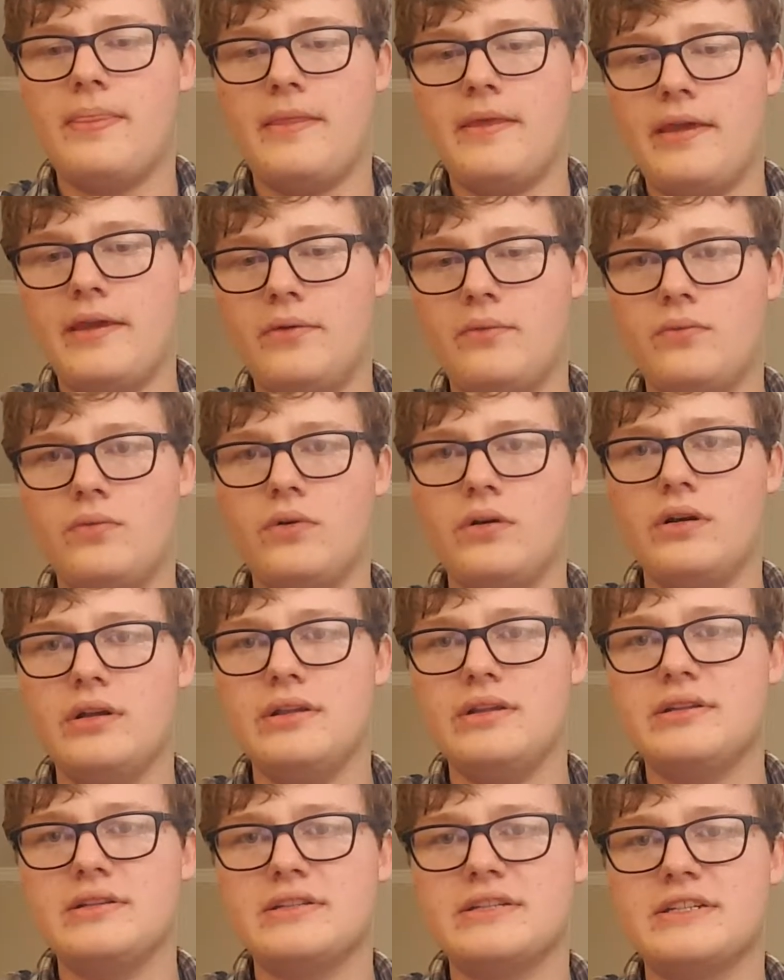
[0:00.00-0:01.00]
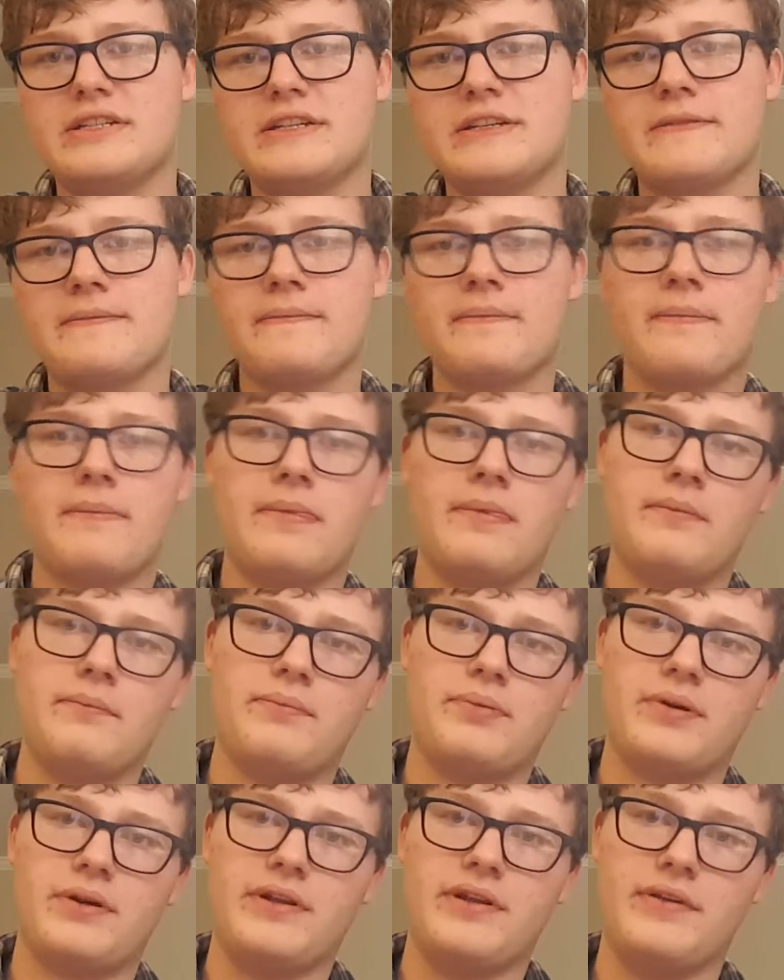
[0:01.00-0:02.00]
it was
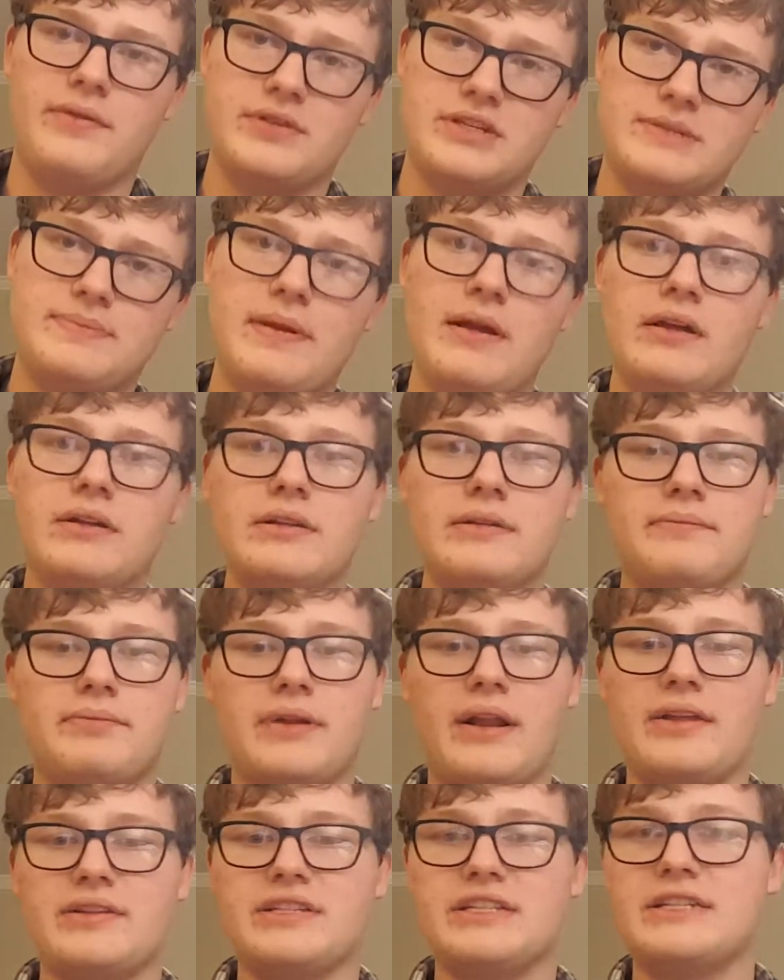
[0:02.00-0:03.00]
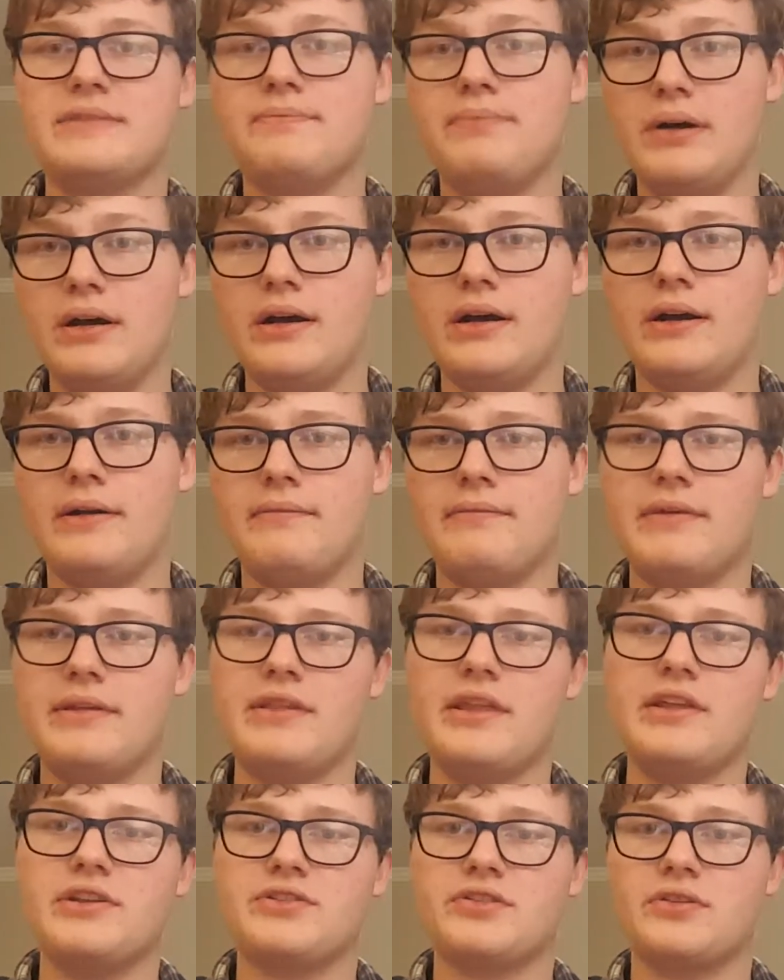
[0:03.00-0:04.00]
spelled and pronounced as P,
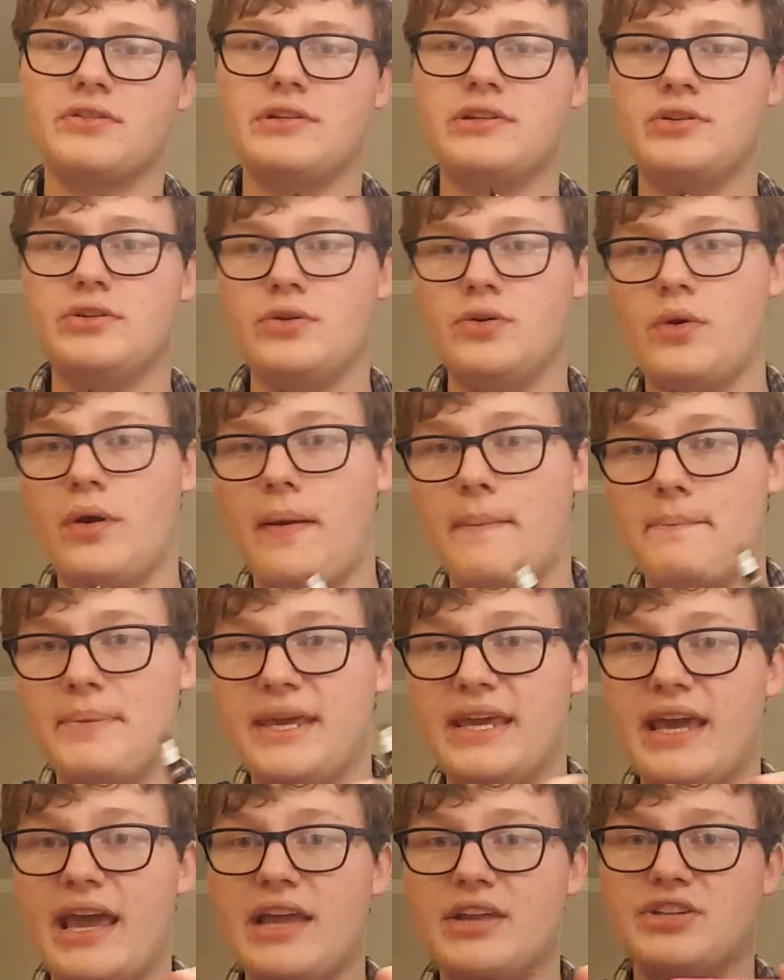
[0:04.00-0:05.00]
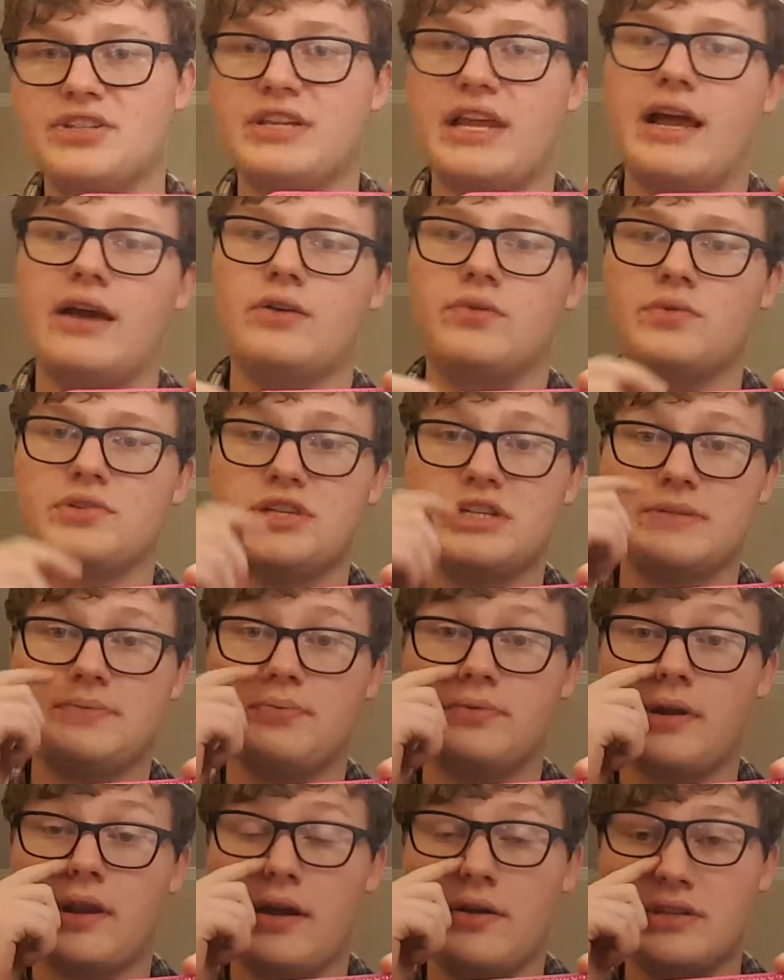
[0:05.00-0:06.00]
and then turned into a PH sound, which is
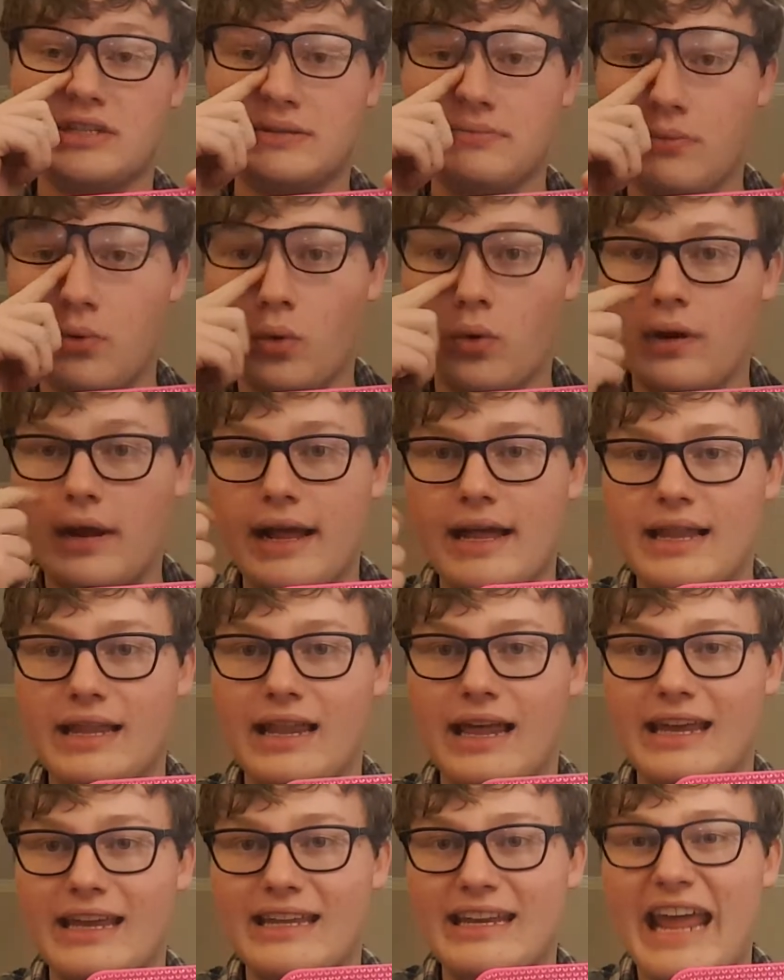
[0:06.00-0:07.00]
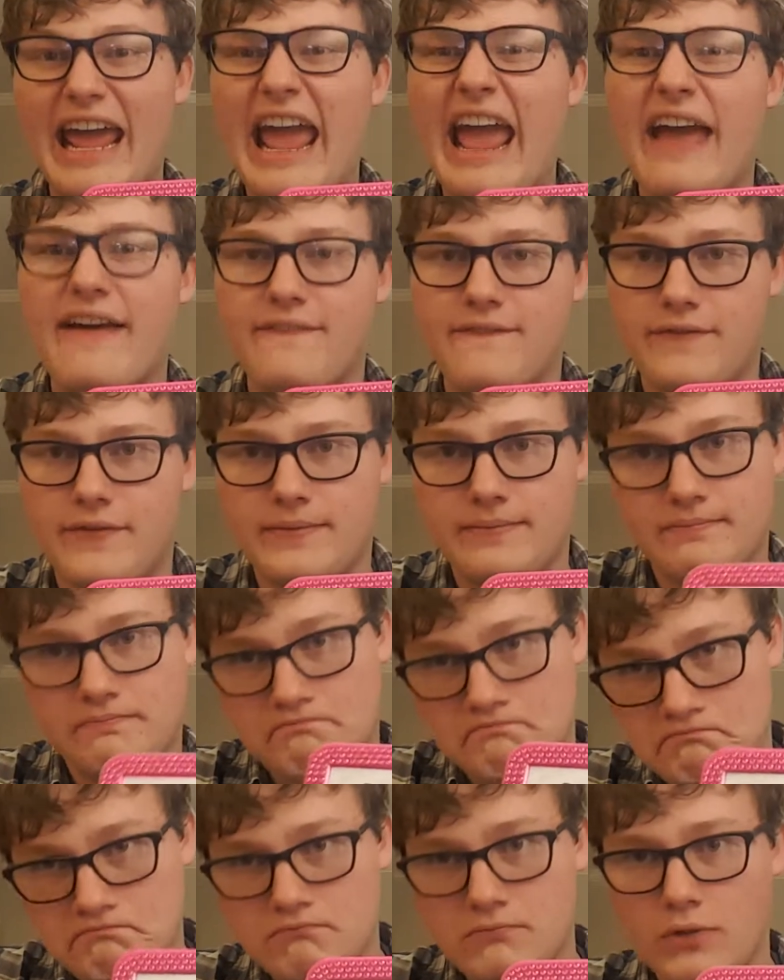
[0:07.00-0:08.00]
pronounced more at like an F.
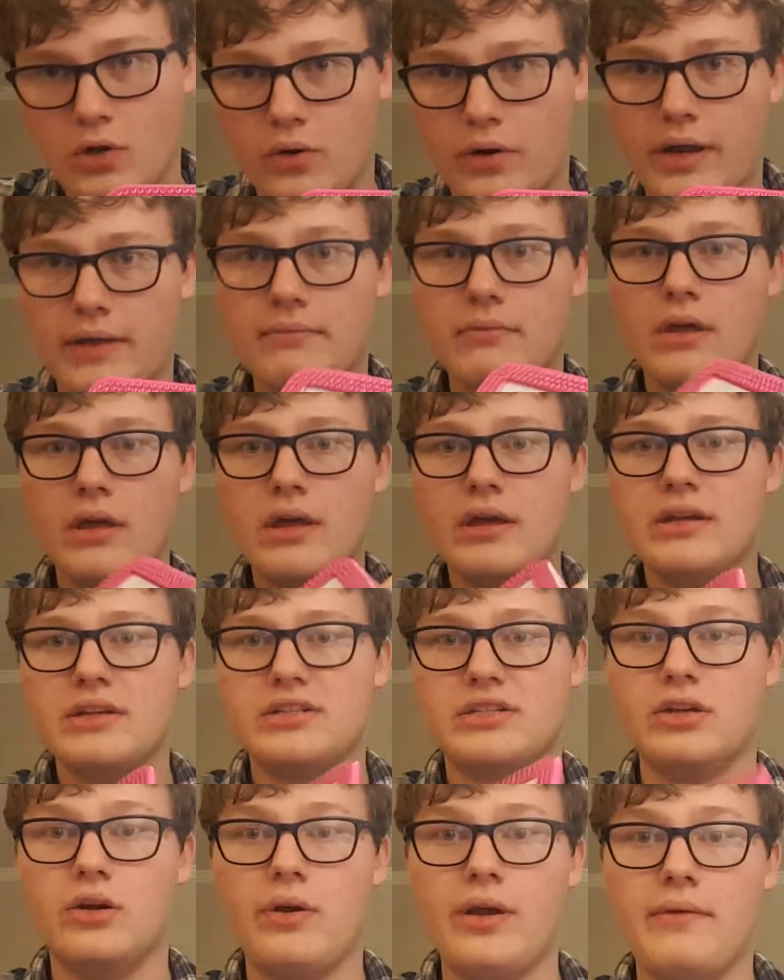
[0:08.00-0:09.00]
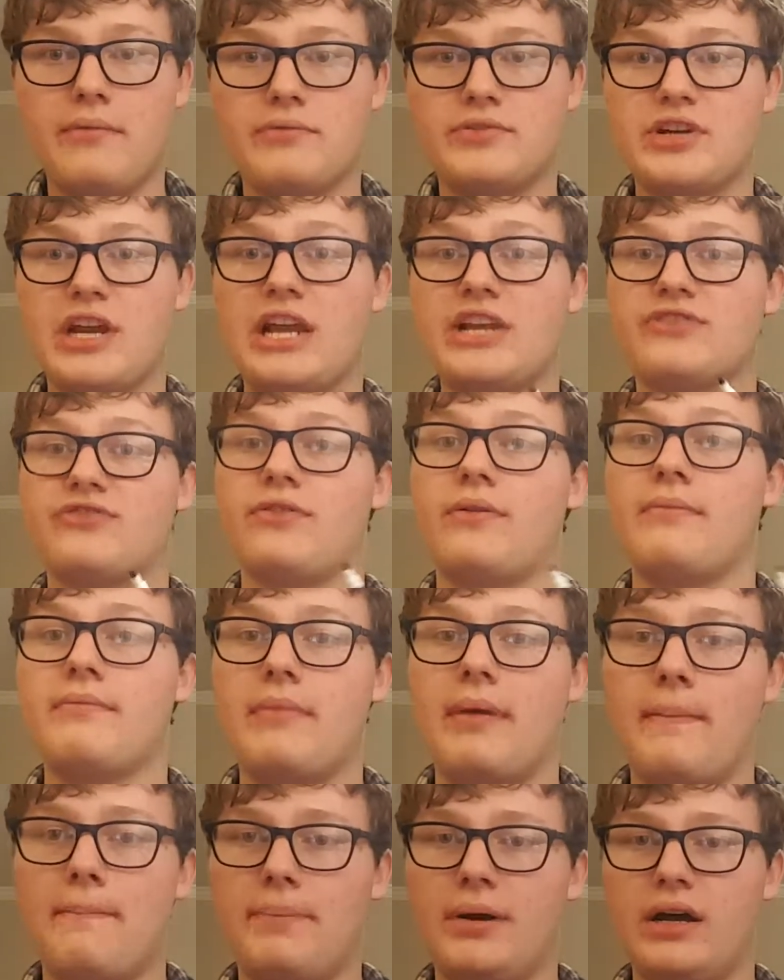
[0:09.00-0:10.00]
All right, so it changed
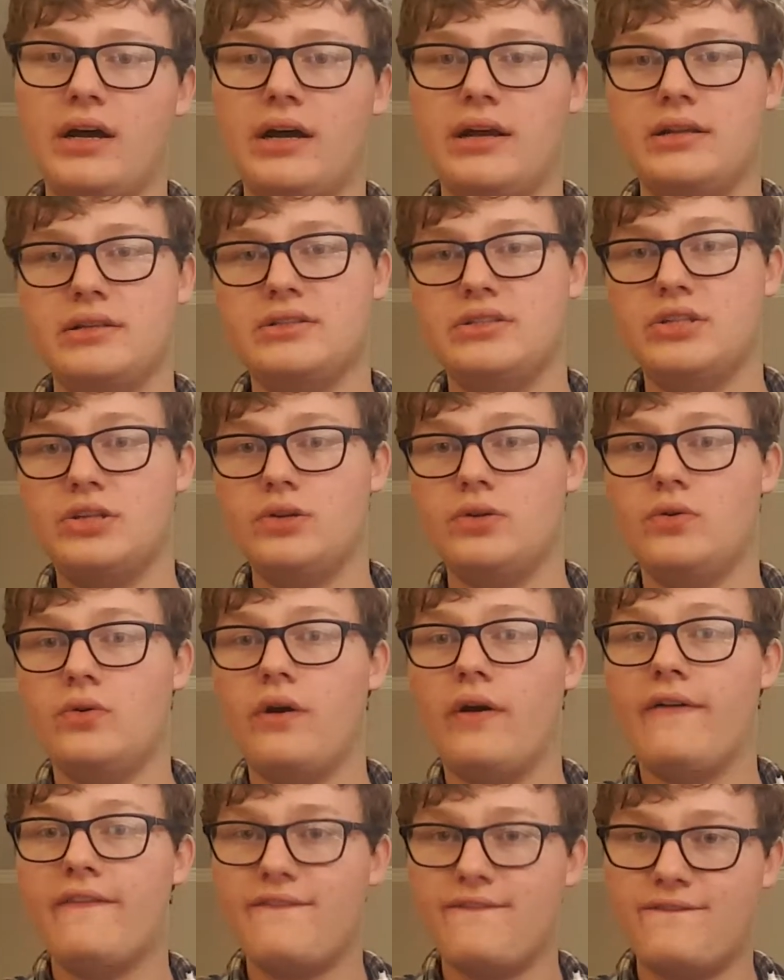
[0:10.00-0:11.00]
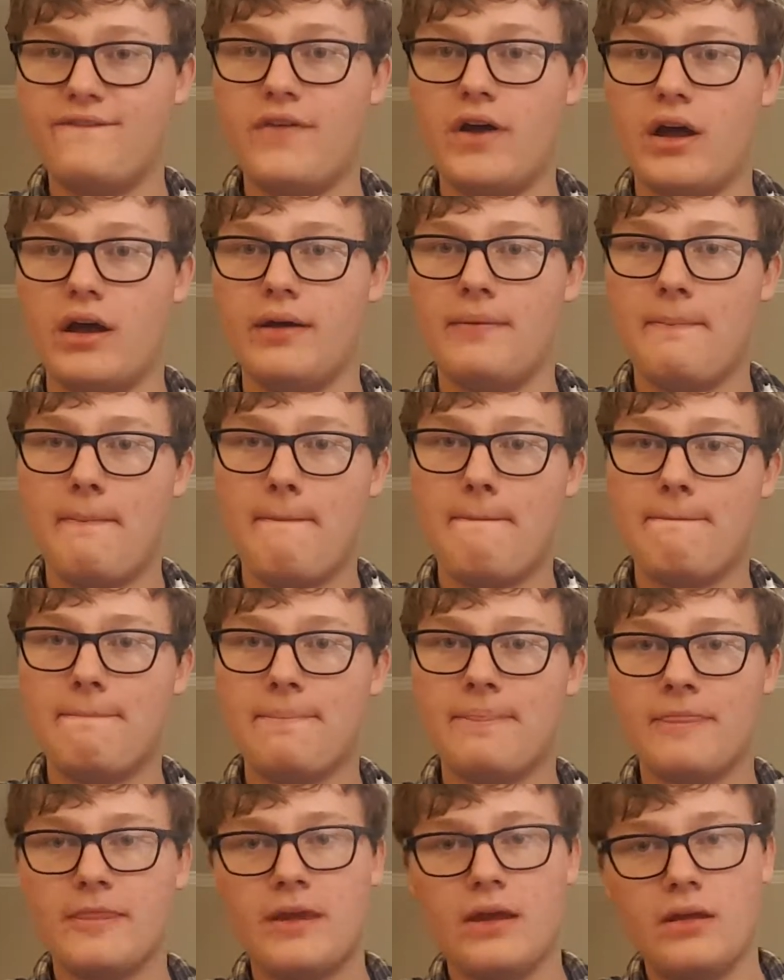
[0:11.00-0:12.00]
from P to F.
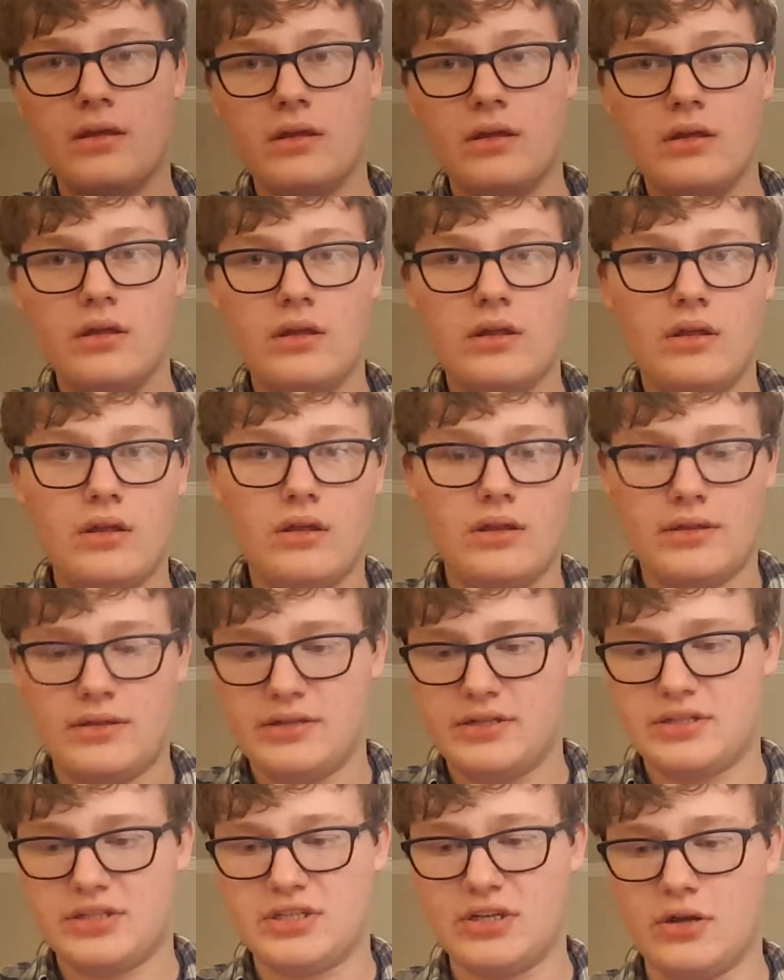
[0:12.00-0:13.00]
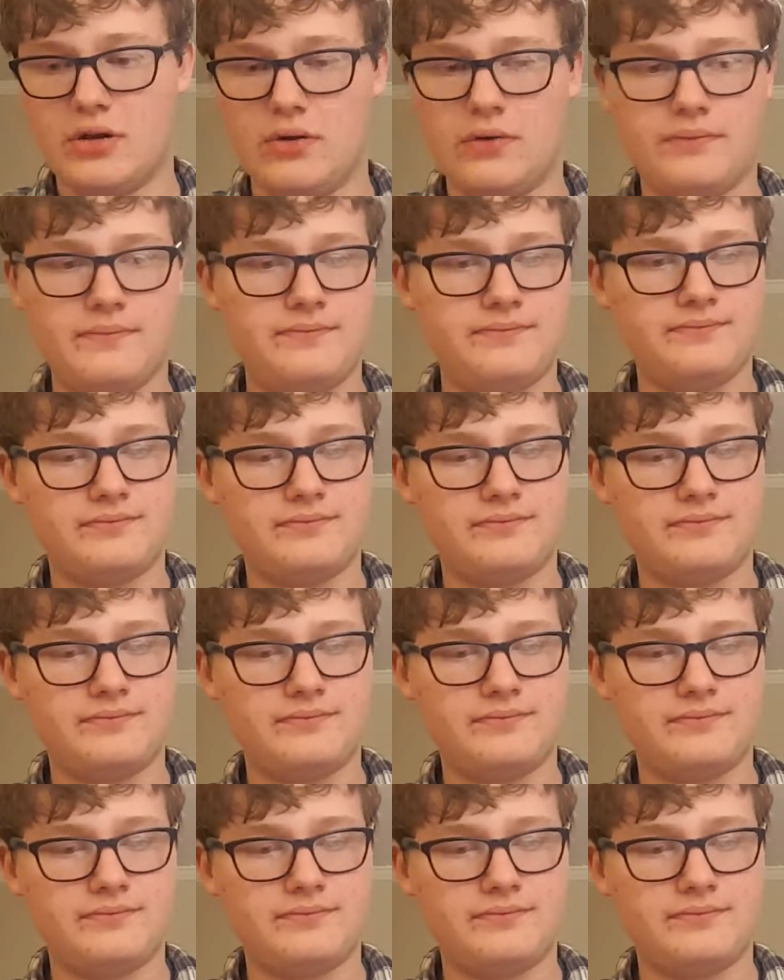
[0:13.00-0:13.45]
So